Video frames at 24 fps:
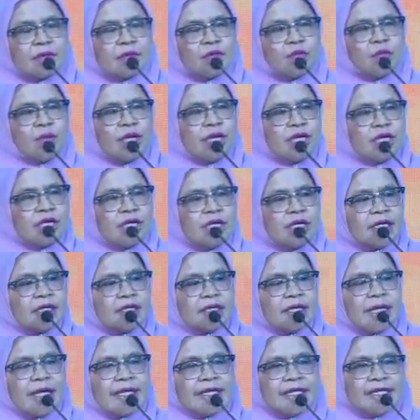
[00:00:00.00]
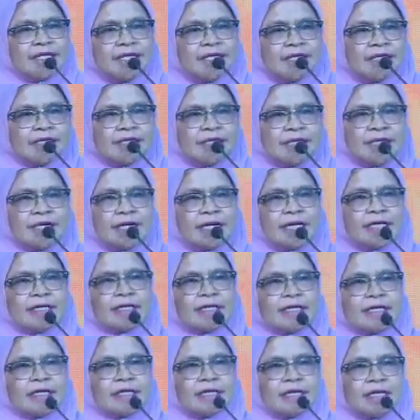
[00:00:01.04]
We need an
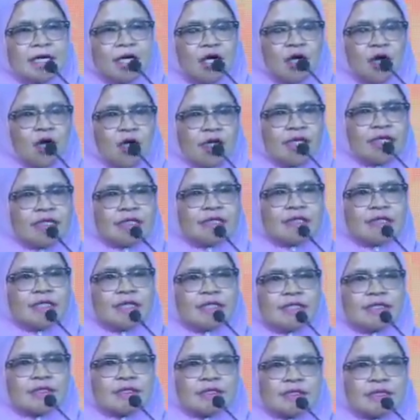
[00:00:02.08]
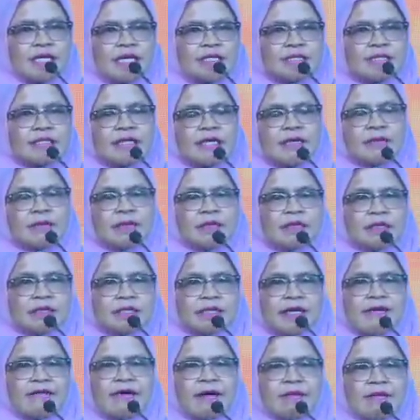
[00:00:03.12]
integrated, holistic, sustainable
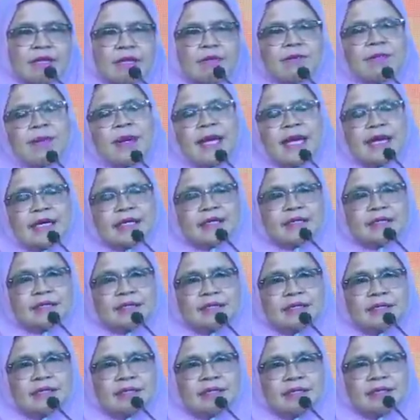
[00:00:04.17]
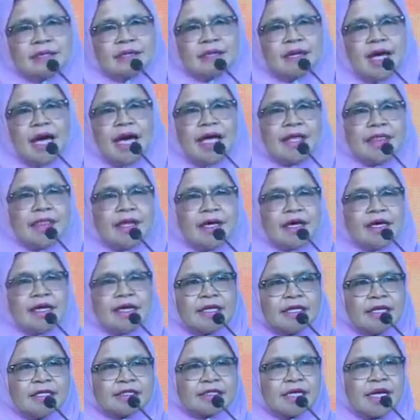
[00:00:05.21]
development plan. Either
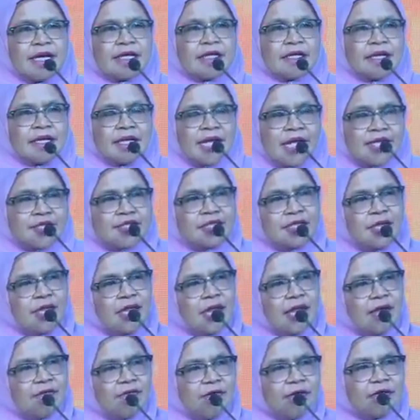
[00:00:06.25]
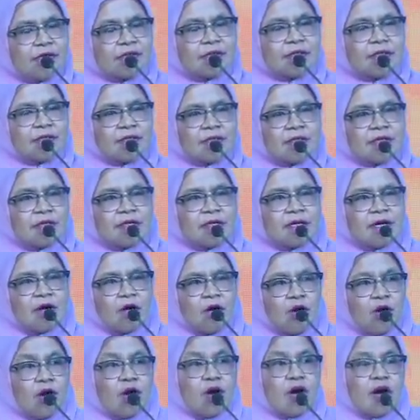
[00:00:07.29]
it is at the national level,
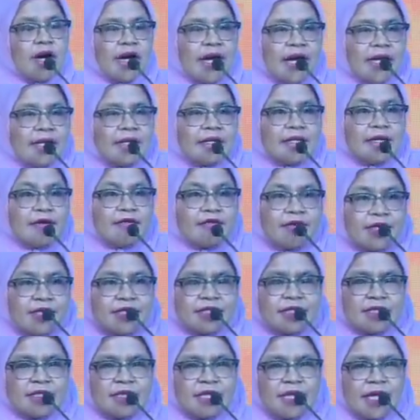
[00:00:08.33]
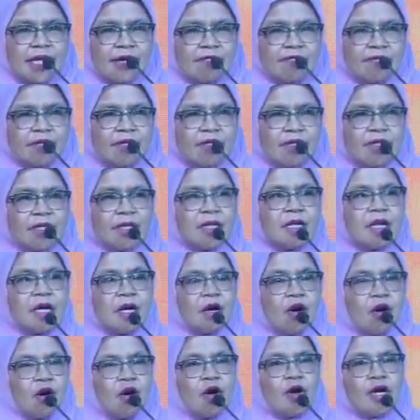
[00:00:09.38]
or at the regional level,
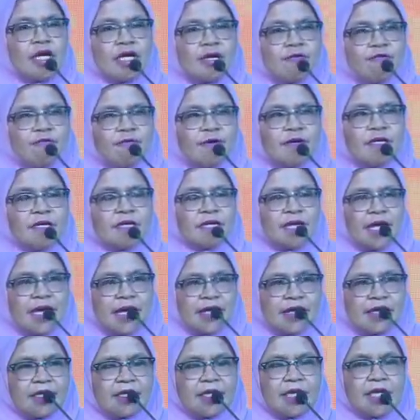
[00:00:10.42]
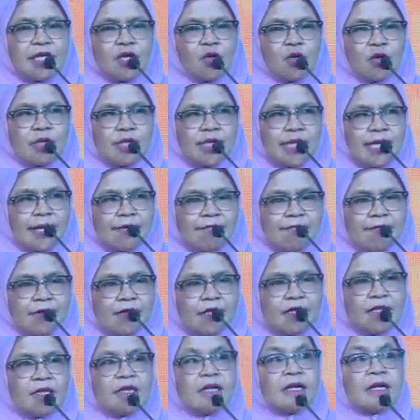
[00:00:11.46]
or even at the local
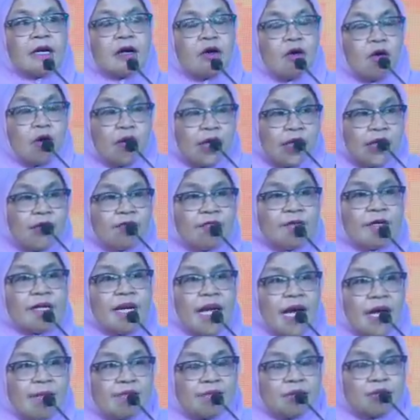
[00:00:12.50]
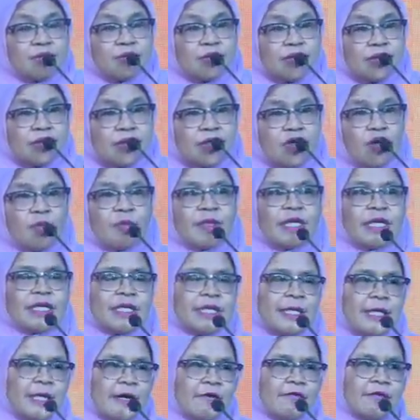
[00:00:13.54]
level, or even up to the
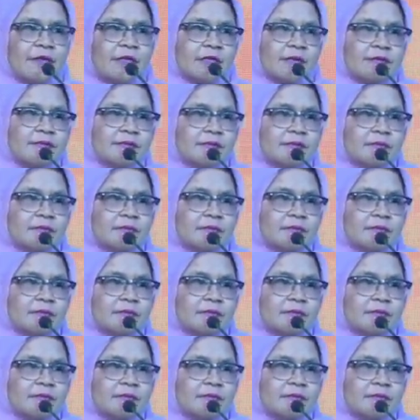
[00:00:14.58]
community level.